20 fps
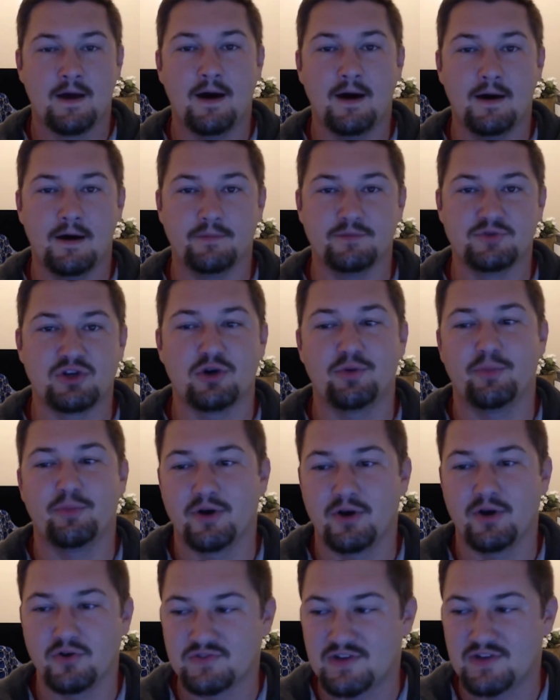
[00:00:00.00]
Joe
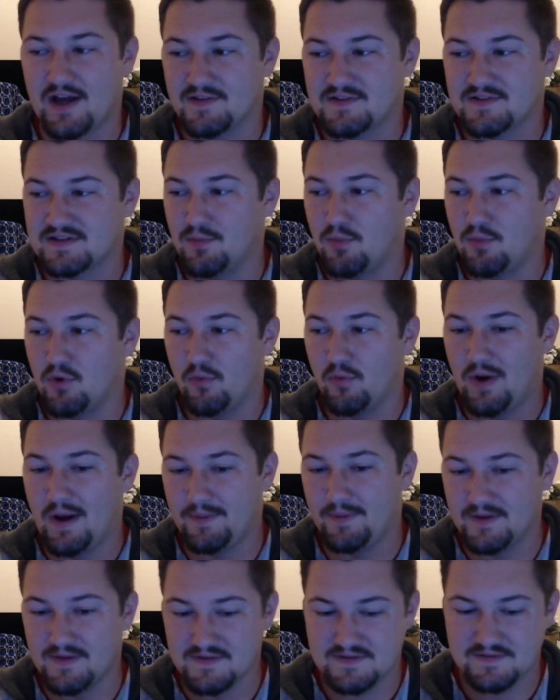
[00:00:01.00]
Burrow's got some more
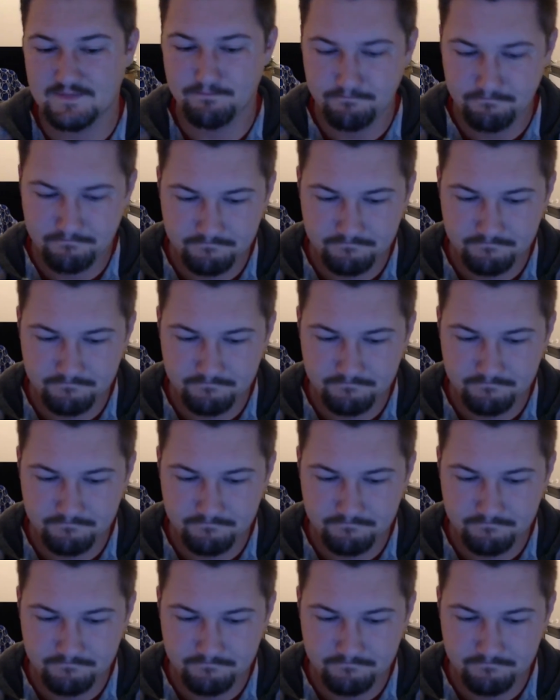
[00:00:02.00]
weapons.